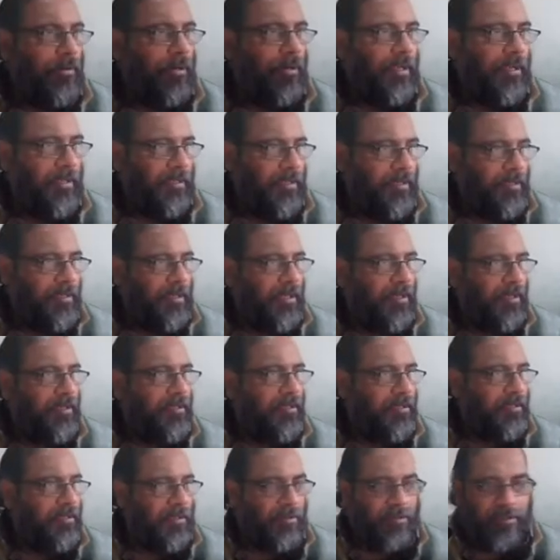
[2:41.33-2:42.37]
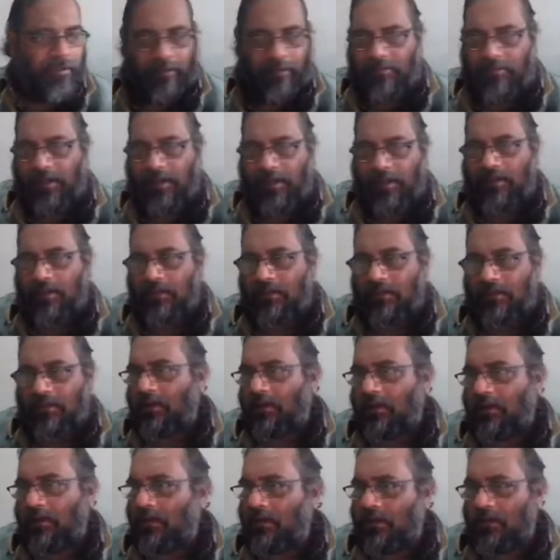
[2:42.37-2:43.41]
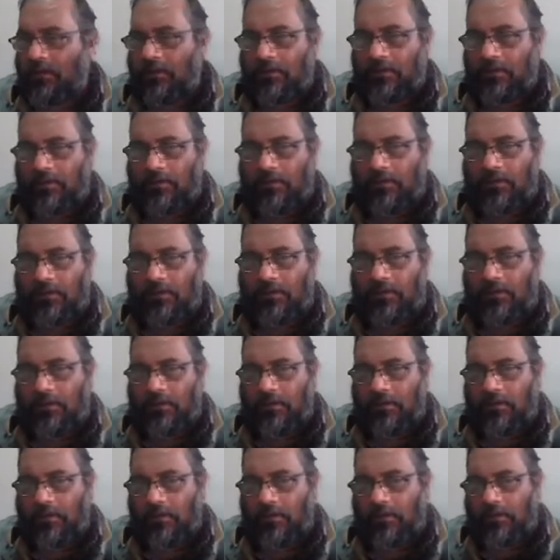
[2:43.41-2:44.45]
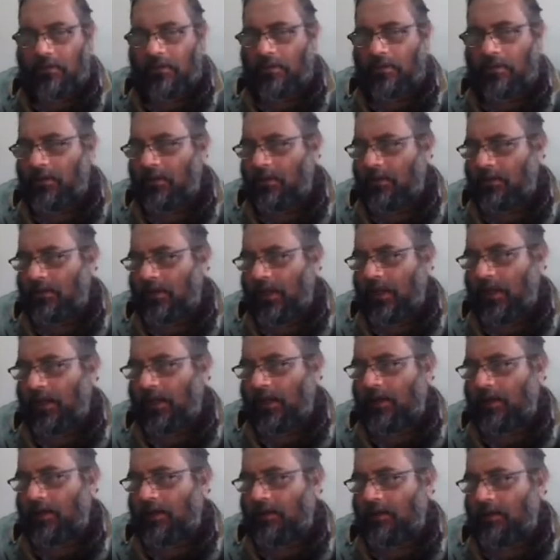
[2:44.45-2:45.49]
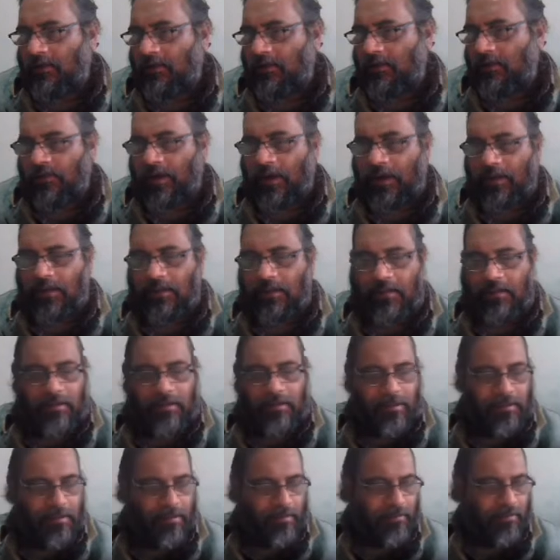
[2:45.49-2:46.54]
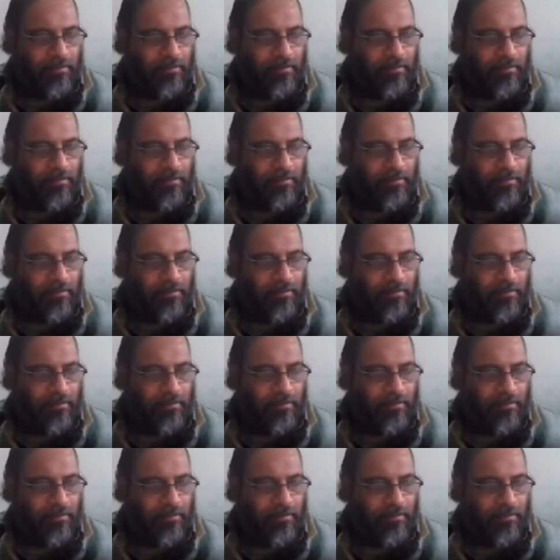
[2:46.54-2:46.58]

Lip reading: Is there any such limitation or not? Second, what is this